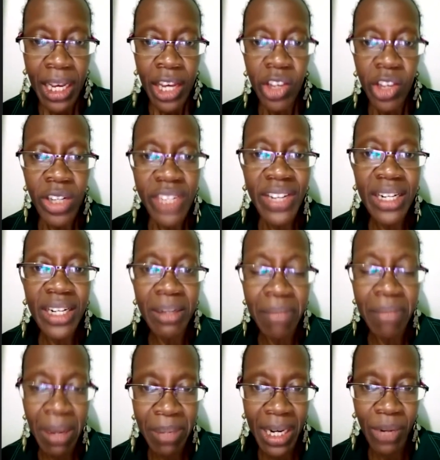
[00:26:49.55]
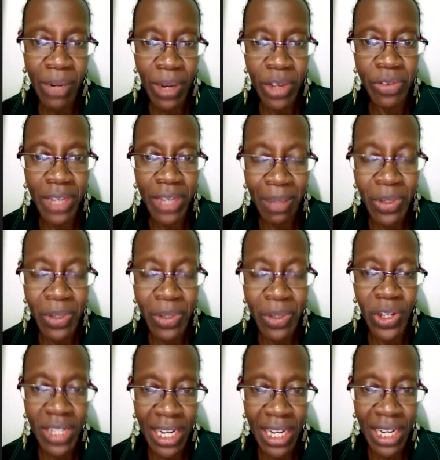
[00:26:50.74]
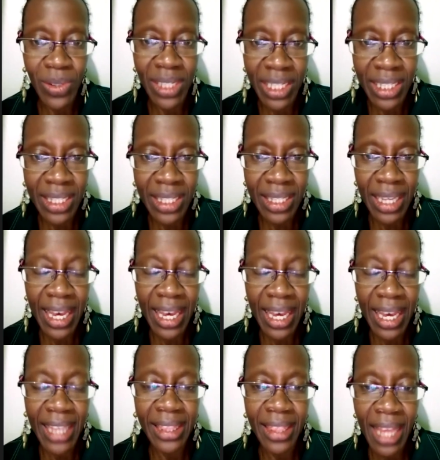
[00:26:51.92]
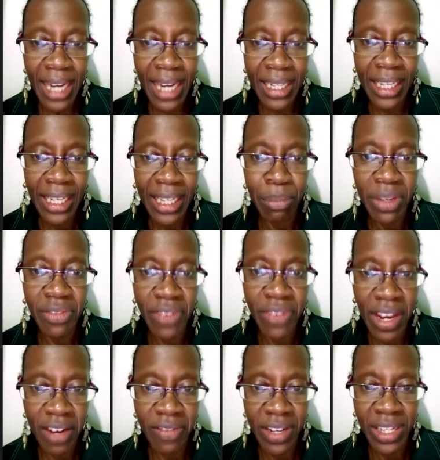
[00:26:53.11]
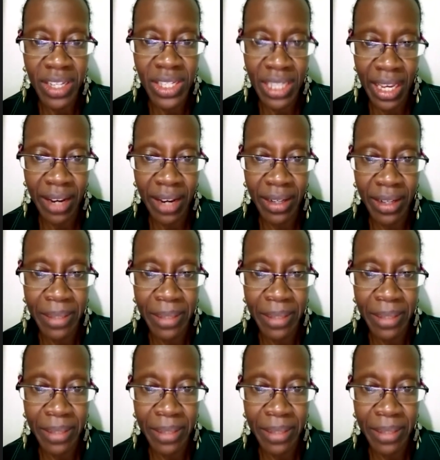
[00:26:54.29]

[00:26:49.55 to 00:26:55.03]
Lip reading: You're not even remembering where you've kept your title deeds. And that can be very, very scary.